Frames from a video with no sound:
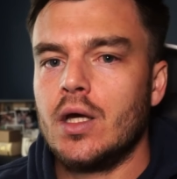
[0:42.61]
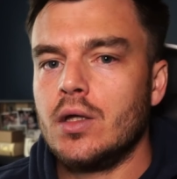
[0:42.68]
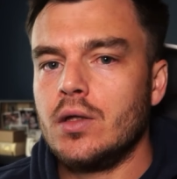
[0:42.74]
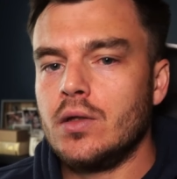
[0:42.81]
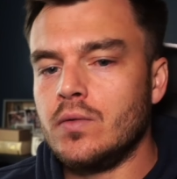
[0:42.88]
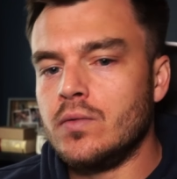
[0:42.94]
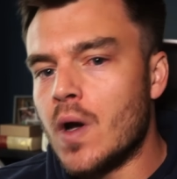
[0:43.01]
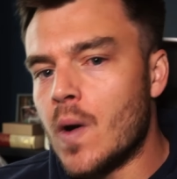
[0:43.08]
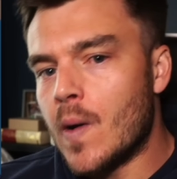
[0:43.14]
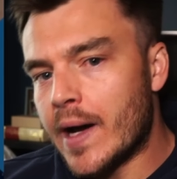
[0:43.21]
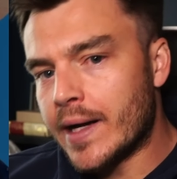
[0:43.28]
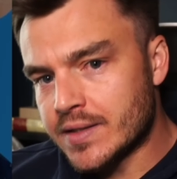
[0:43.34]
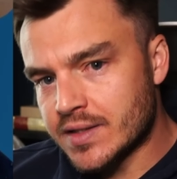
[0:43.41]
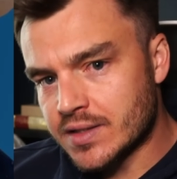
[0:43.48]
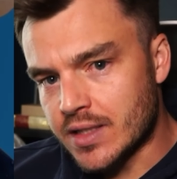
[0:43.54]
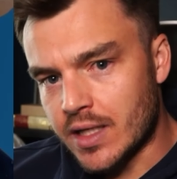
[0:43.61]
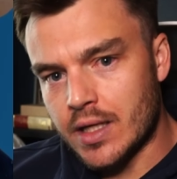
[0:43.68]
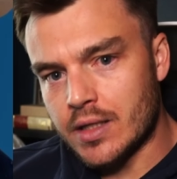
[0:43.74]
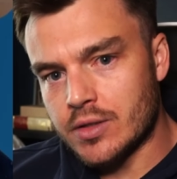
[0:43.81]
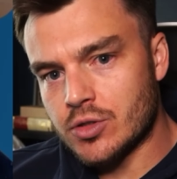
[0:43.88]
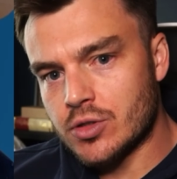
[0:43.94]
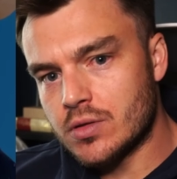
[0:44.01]
you know how to
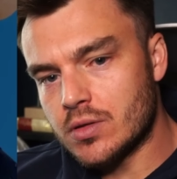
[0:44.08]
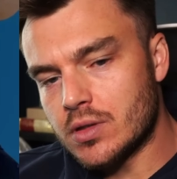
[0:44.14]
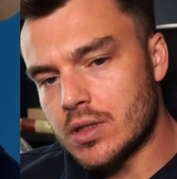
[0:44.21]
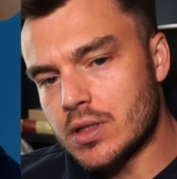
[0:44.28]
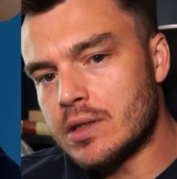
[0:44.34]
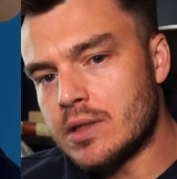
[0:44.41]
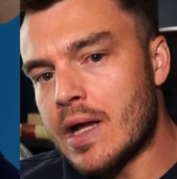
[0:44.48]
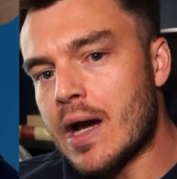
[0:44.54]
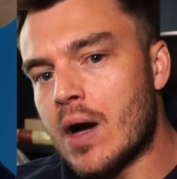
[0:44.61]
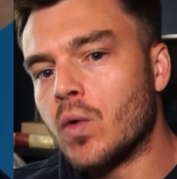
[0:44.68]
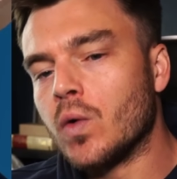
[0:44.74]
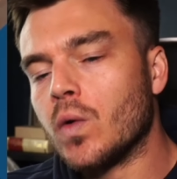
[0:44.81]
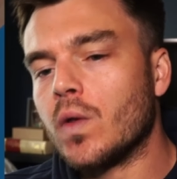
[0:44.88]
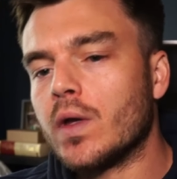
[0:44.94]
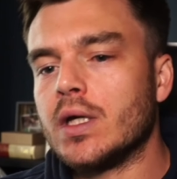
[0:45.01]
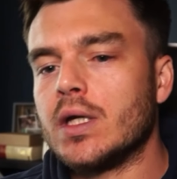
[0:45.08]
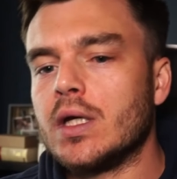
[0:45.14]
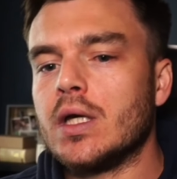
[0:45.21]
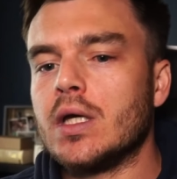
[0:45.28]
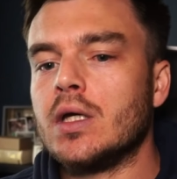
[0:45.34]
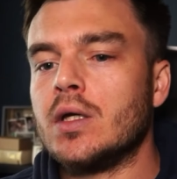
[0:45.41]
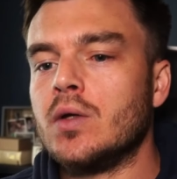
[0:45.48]
snatch, and now we're looking
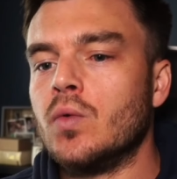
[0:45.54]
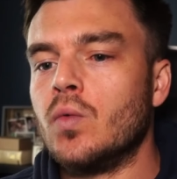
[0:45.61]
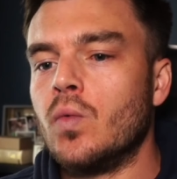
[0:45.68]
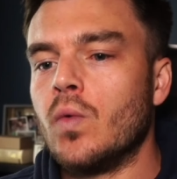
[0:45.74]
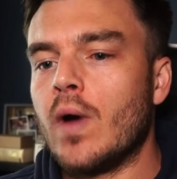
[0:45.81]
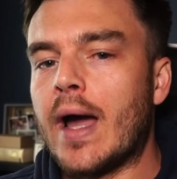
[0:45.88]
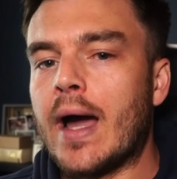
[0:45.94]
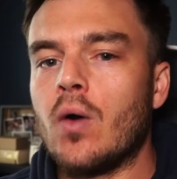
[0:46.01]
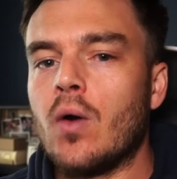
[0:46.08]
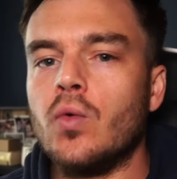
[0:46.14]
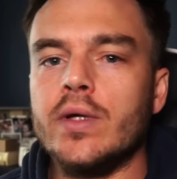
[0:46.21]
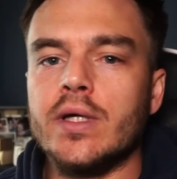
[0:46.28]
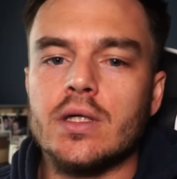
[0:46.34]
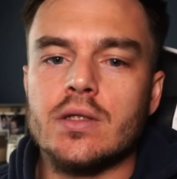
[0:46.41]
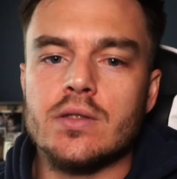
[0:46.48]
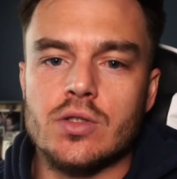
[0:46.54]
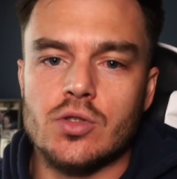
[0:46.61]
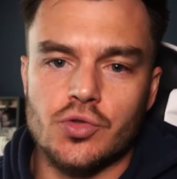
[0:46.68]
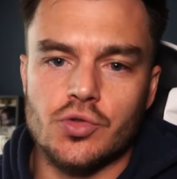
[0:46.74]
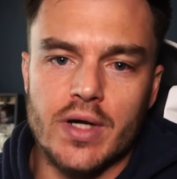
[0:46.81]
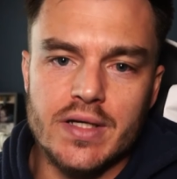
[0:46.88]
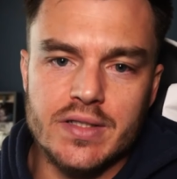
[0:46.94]
at how we can
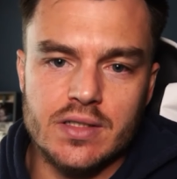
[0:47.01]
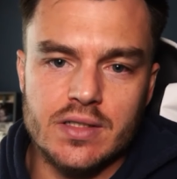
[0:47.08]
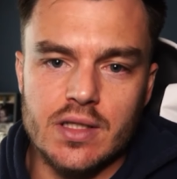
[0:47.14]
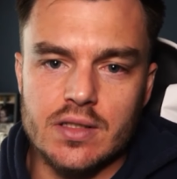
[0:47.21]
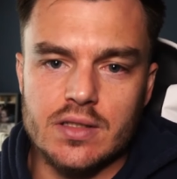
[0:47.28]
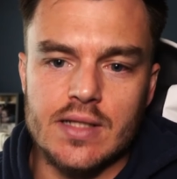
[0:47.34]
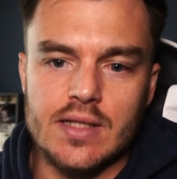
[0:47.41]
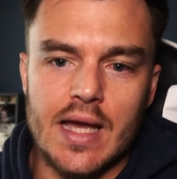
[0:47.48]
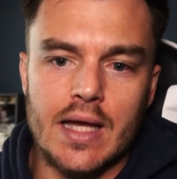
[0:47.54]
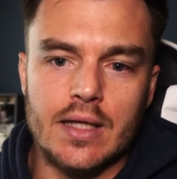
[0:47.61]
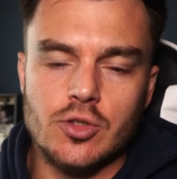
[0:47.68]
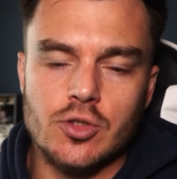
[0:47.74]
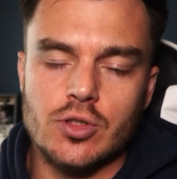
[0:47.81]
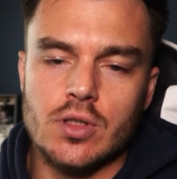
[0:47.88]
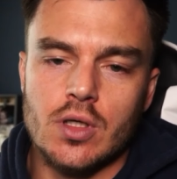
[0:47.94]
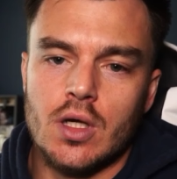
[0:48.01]
stress the snatch